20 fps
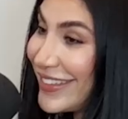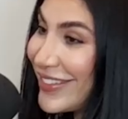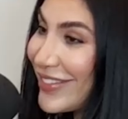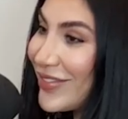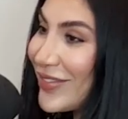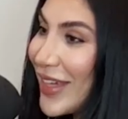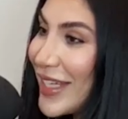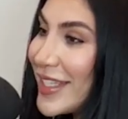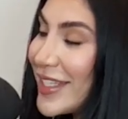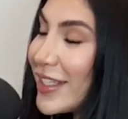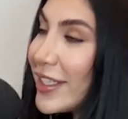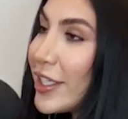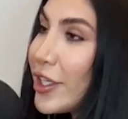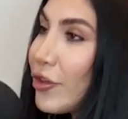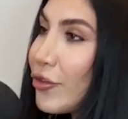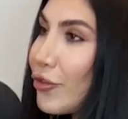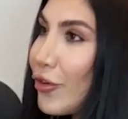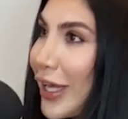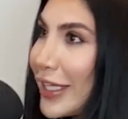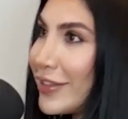
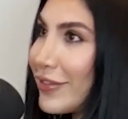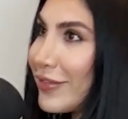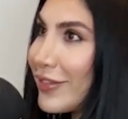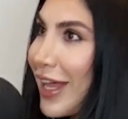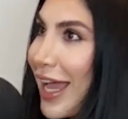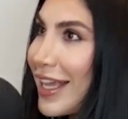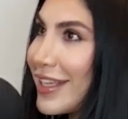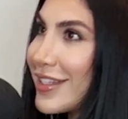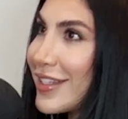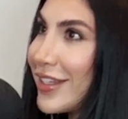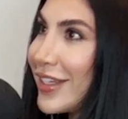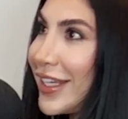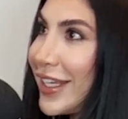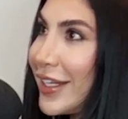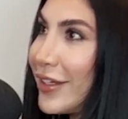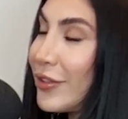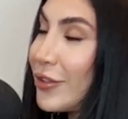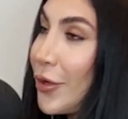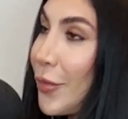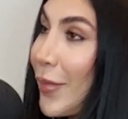Basically, red flags
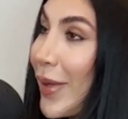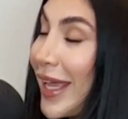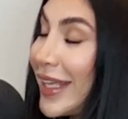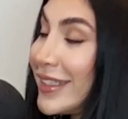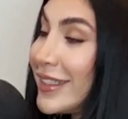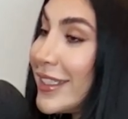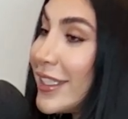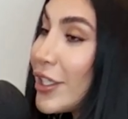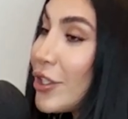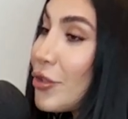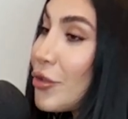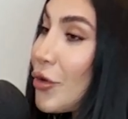in romantic